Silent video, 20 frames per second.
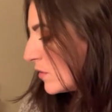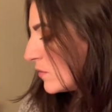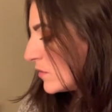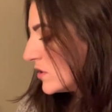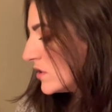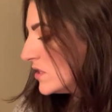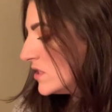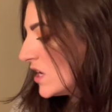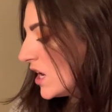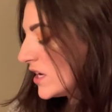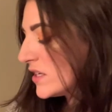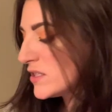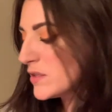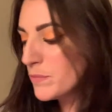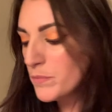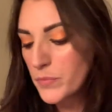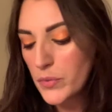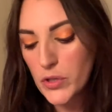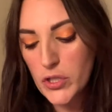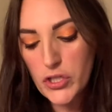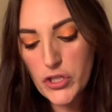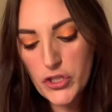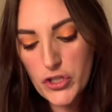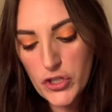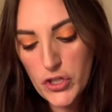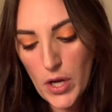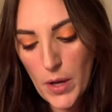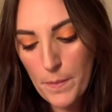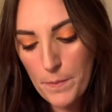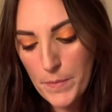Nut
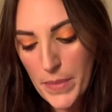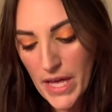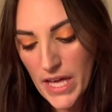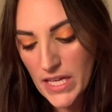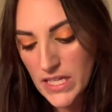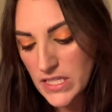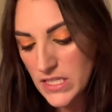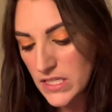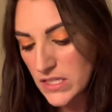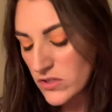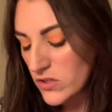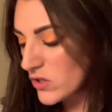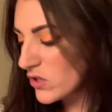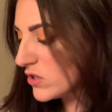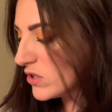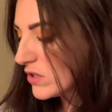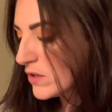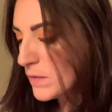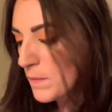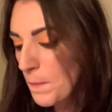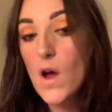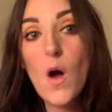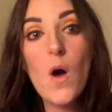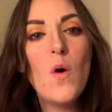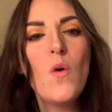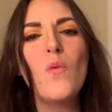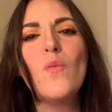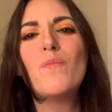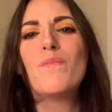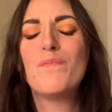Bush Pencil.
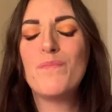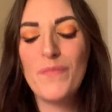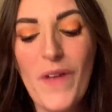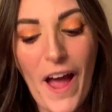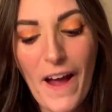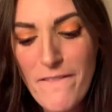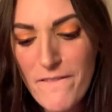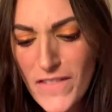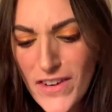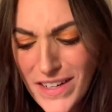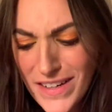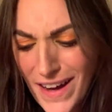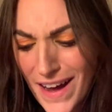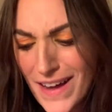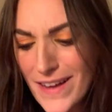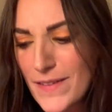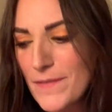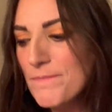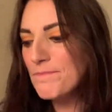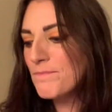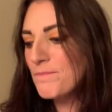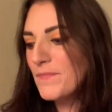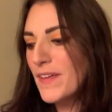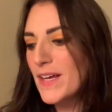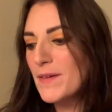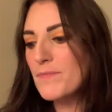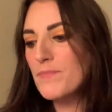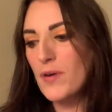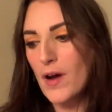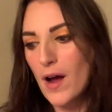Oh, I forgot
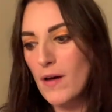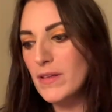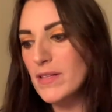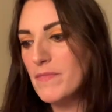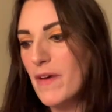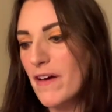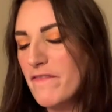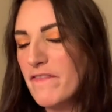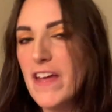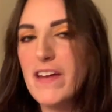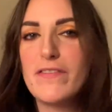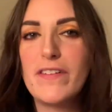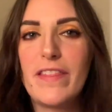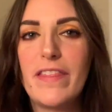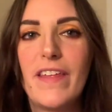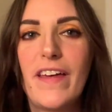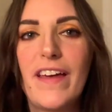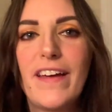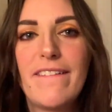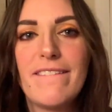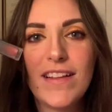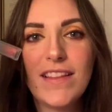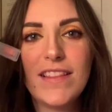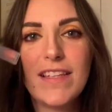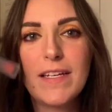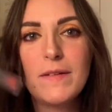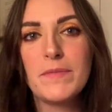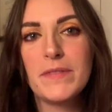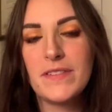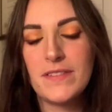like probably my favorite thing,
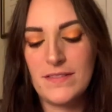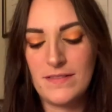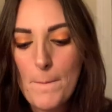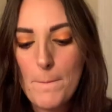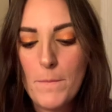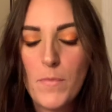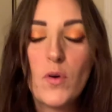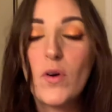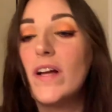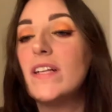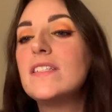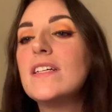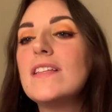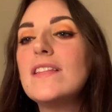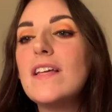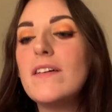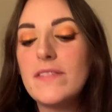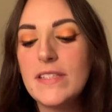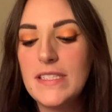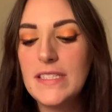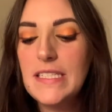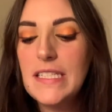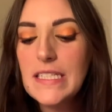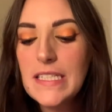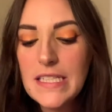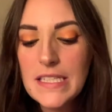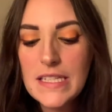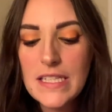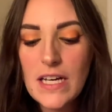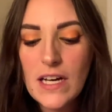lips. Brenda loves
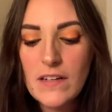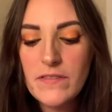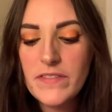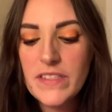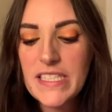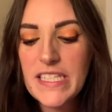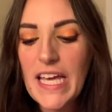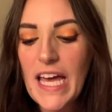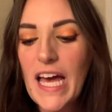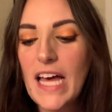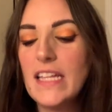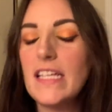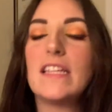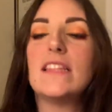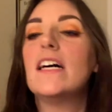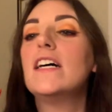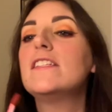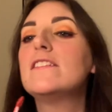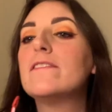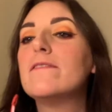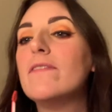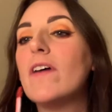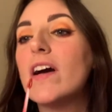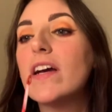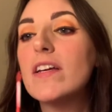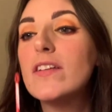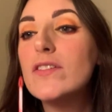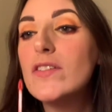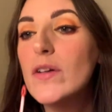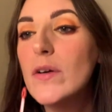Dylan, loves Kelly. Let's
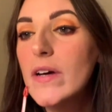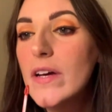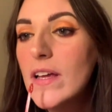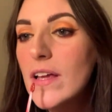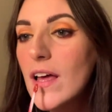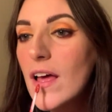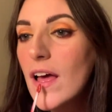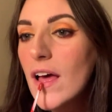fucking do it.